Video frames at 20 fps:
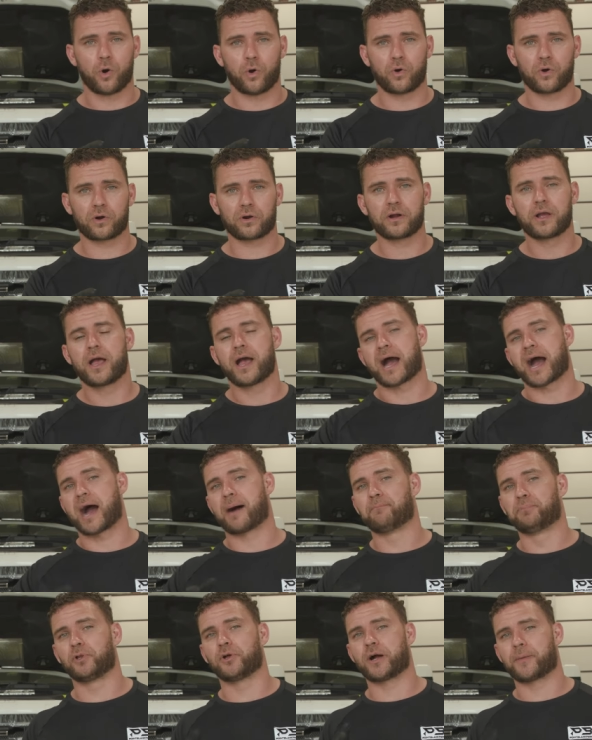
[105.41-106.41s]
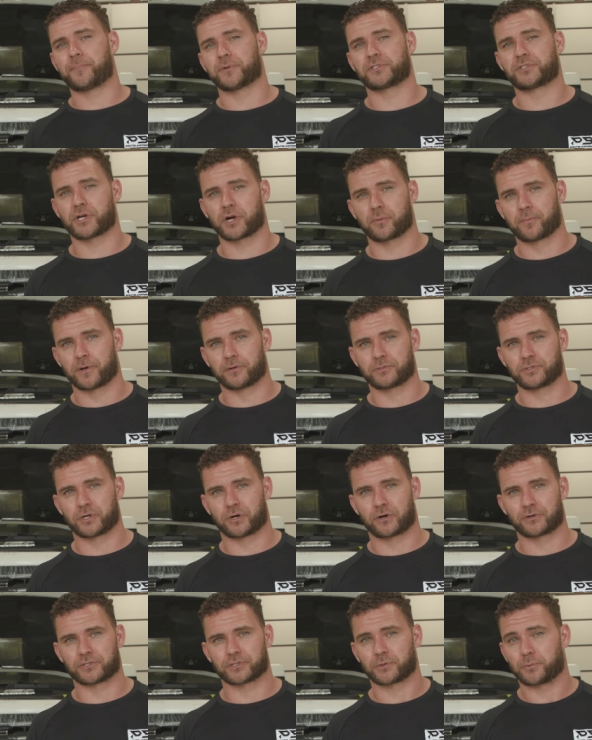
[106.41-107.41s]
Or I blew up a
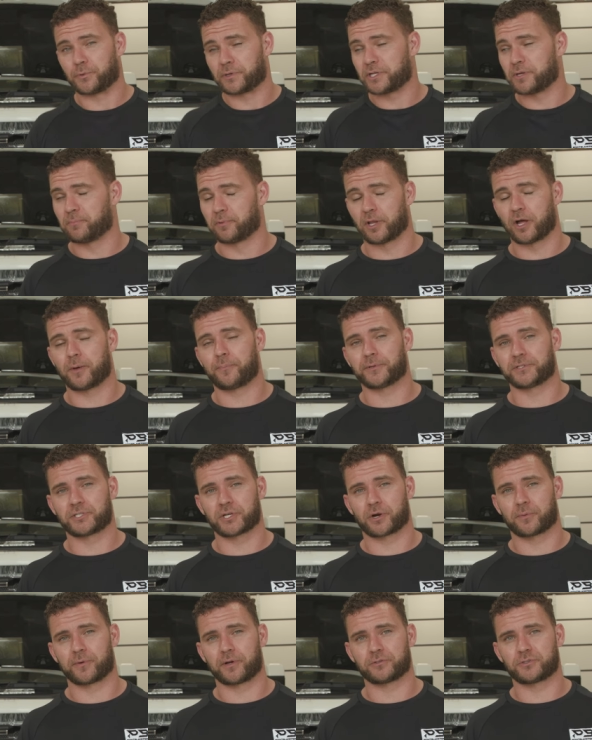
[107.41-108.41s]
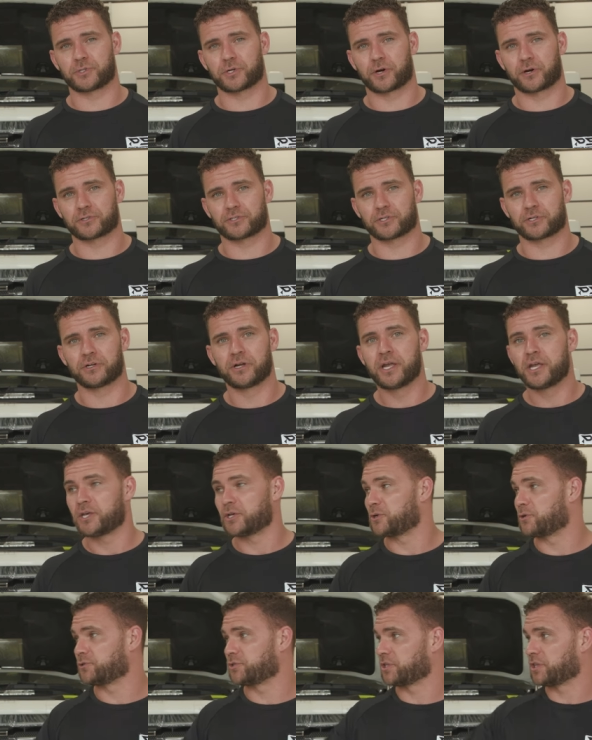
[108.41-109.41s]
turbocharger. When you blow up a turbocharger,
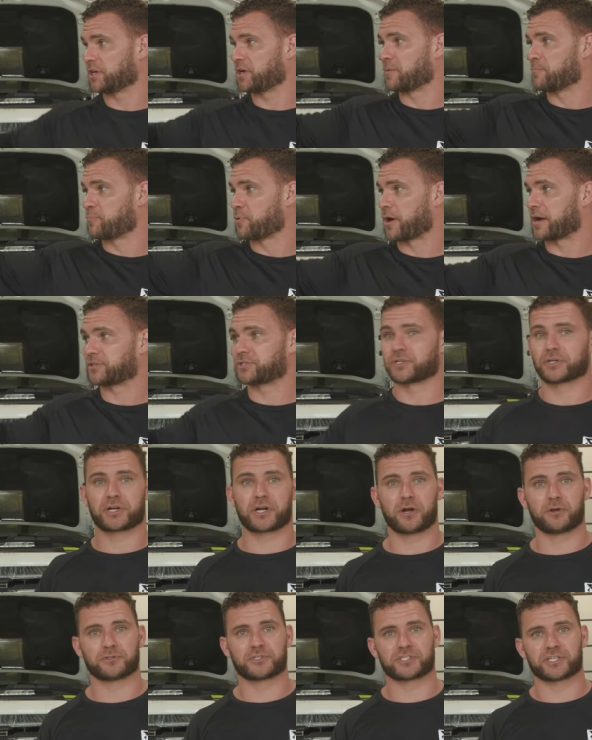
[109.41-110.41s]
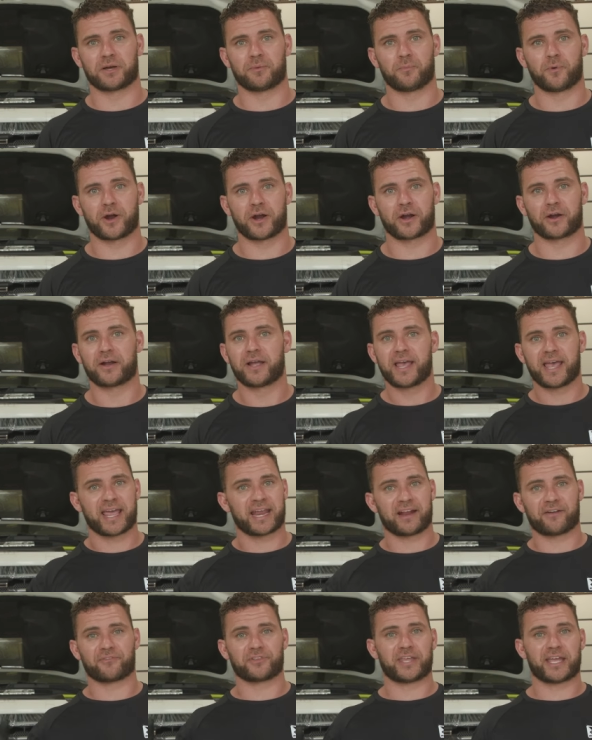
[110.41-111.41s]
usually the compressor goes somewhere
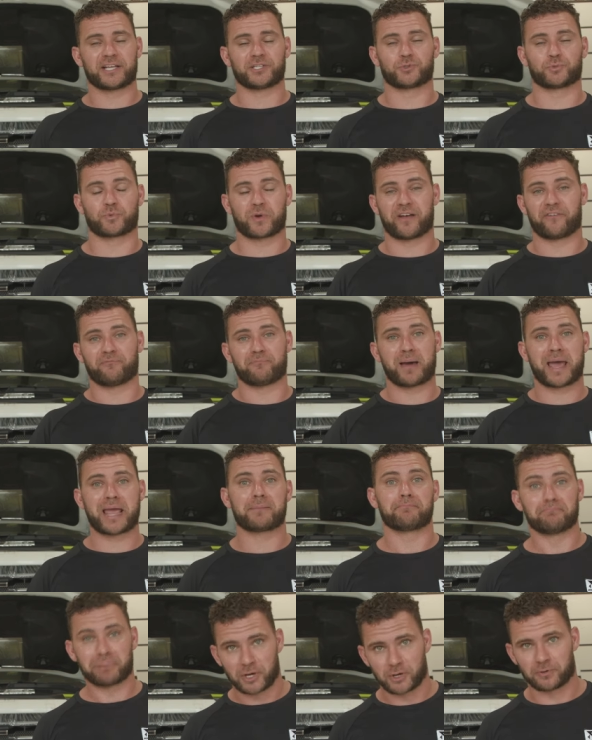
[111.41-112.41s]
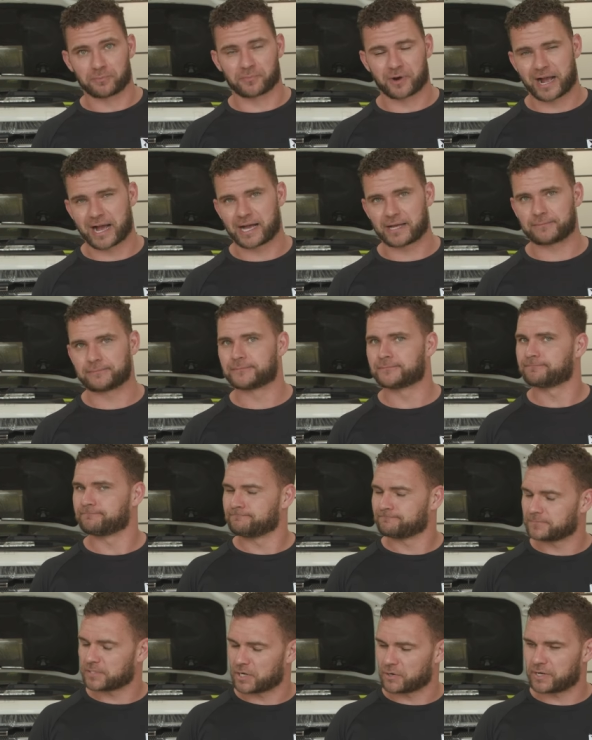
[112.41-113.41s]
and everything's rev, bang, boom, right?
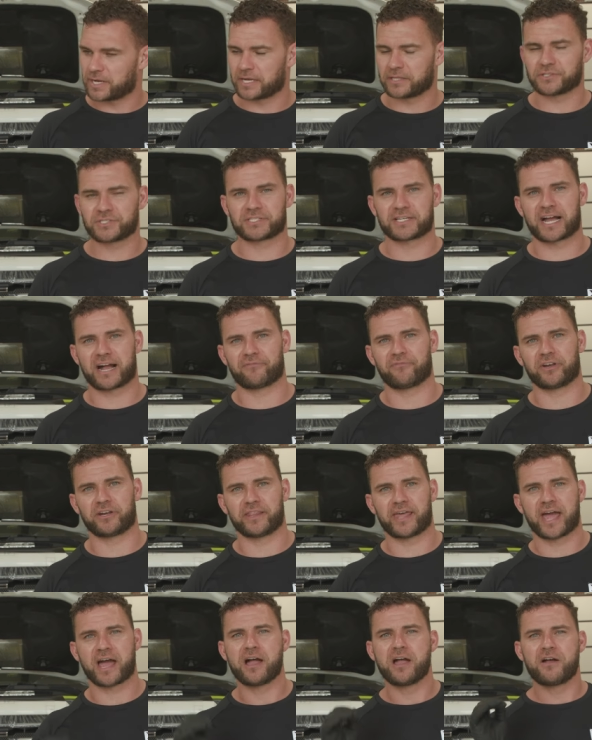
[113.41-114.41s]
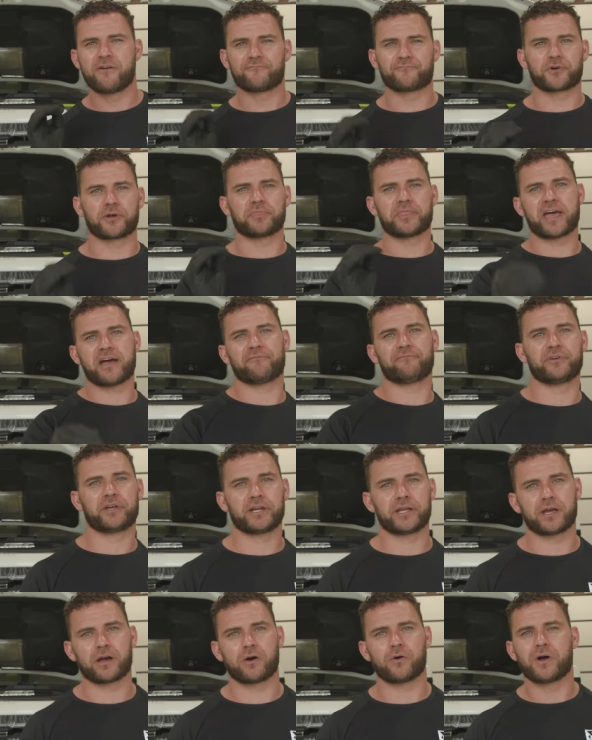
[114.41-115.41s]
Okay, let's dive into that. From that
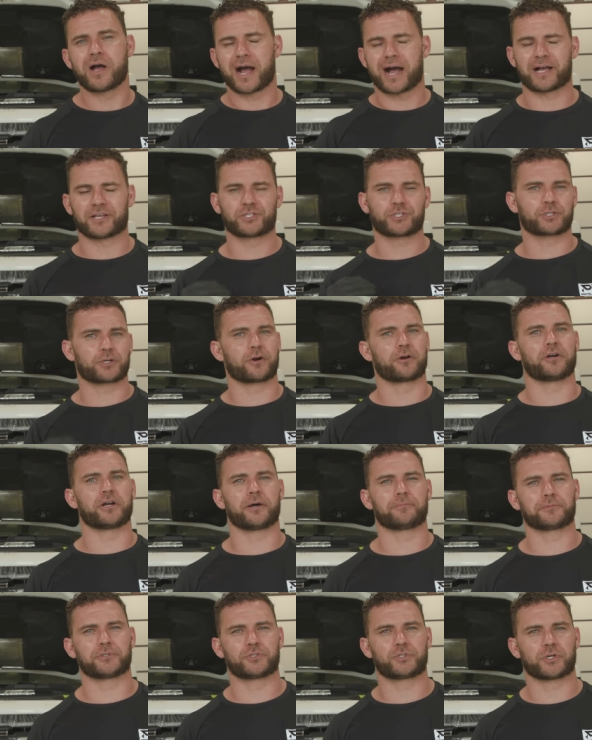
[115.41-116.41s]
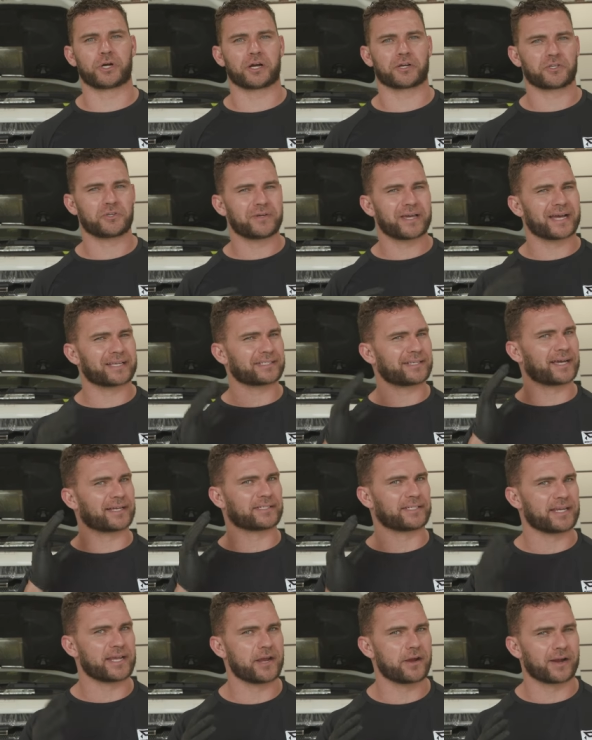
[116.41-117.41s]
video, I started up the truck. You guys
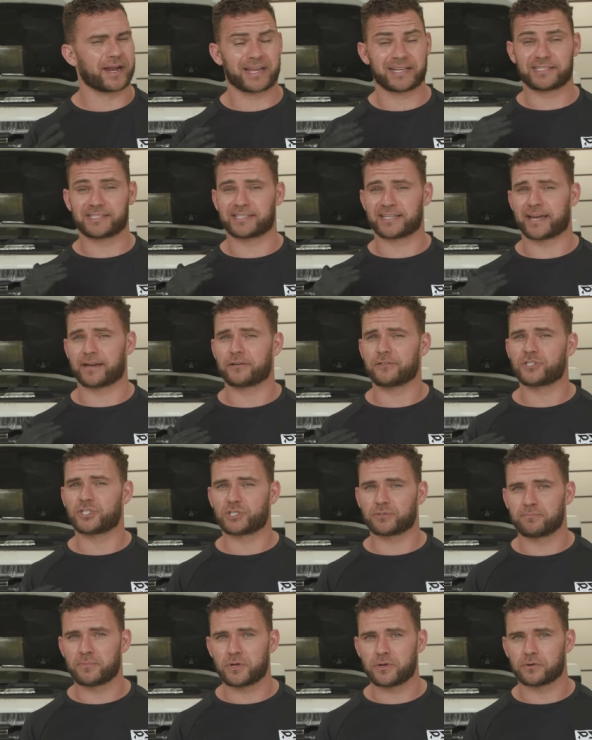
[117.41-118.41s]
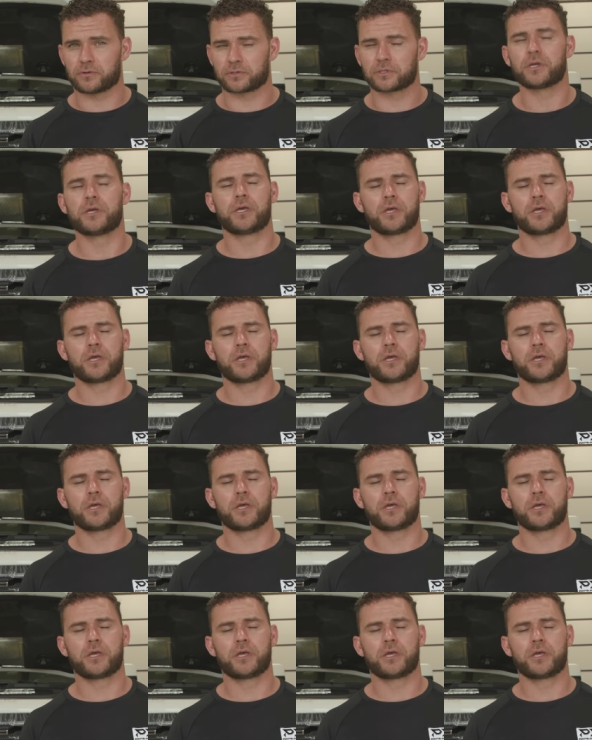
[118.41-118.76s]
got to hear it. It sounded smooth.